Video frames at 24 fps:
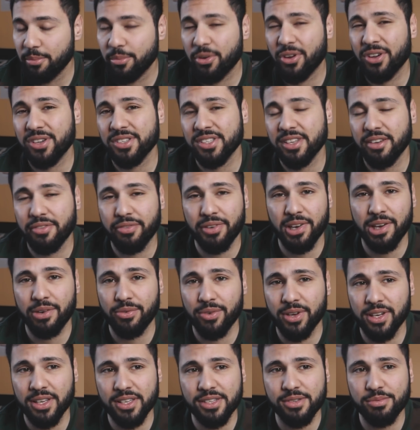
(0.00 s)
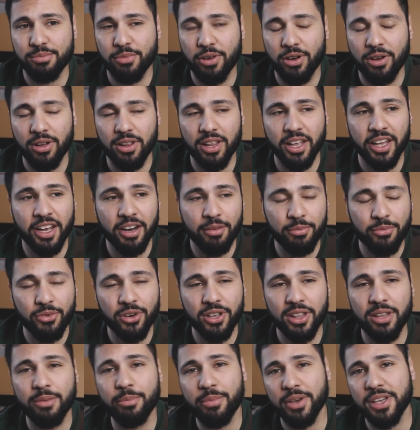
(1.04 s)
Because they fit really small, and I'm
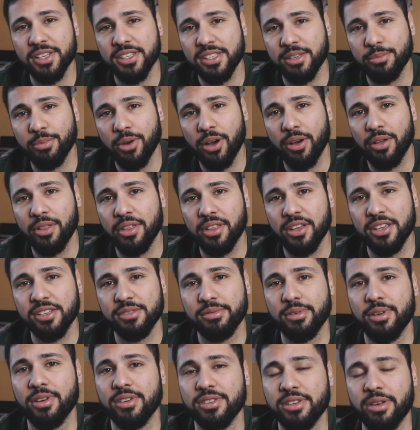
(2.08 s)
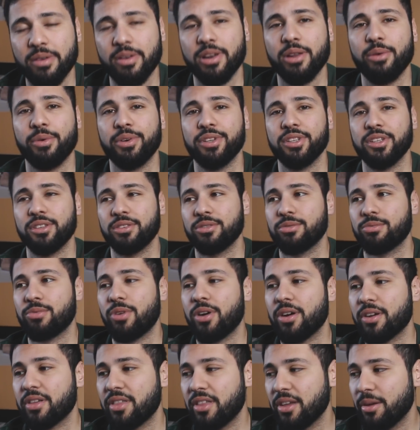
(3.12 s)
really pissed about this because I really wanted to
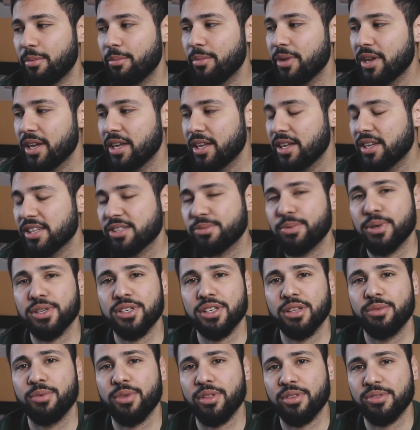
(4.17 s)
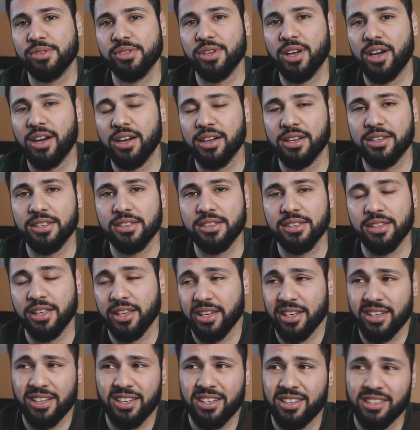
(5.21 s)
rock them, especially with socks.
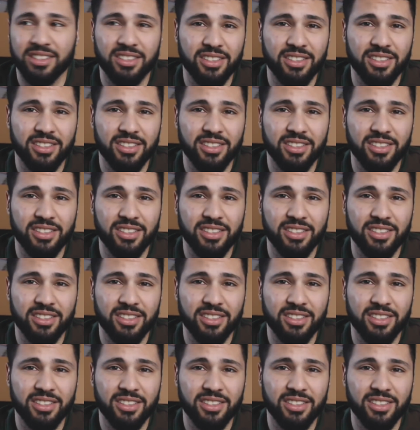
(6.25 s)
Like